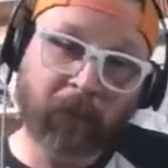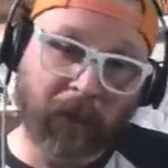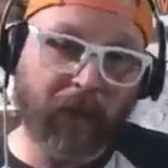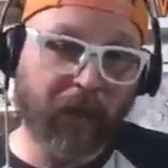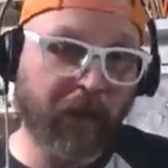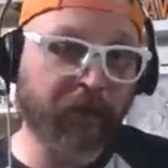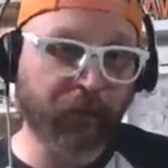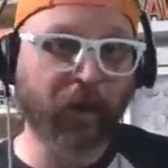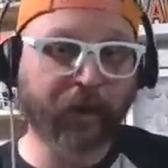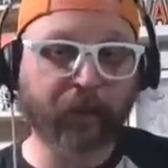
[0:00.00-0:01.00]
he
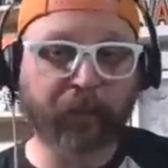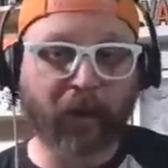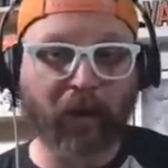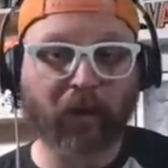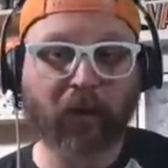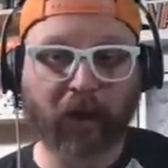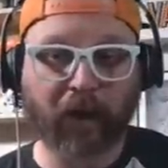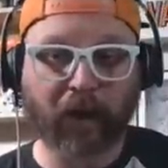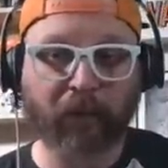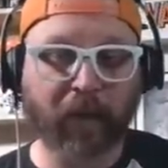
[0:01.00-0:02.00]
threw a good ball,
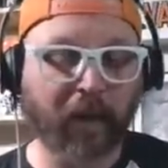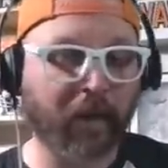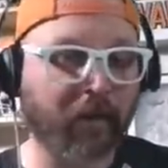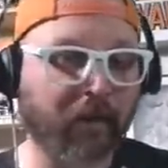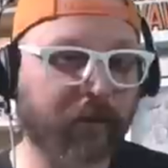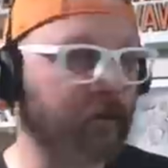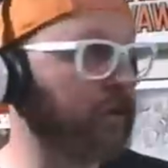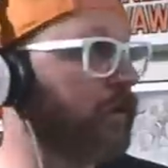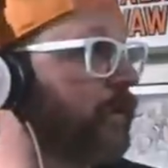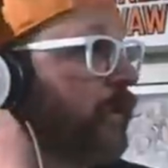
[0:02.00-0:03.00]
um, and
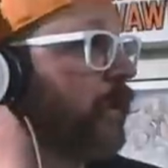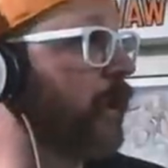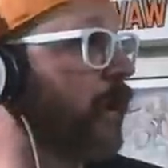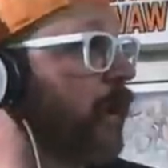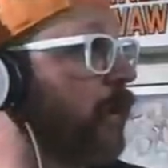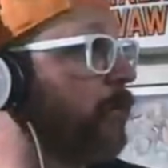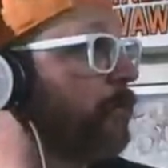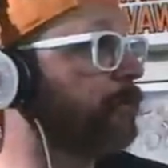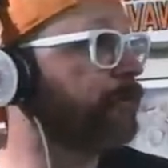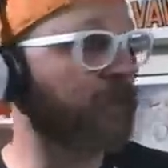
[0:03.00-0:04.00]
the uh,
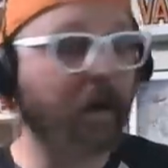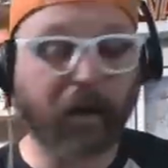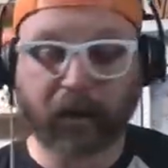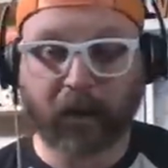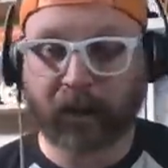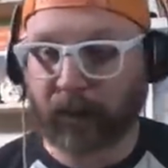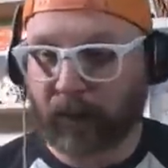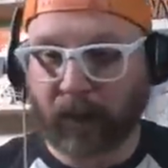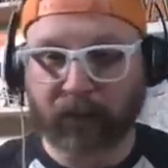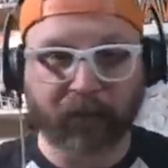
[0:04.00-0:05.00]
I, I
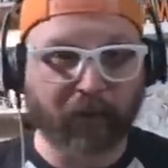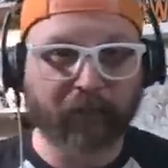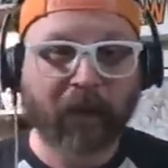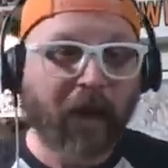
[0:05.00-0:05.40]
can't. I don't even have.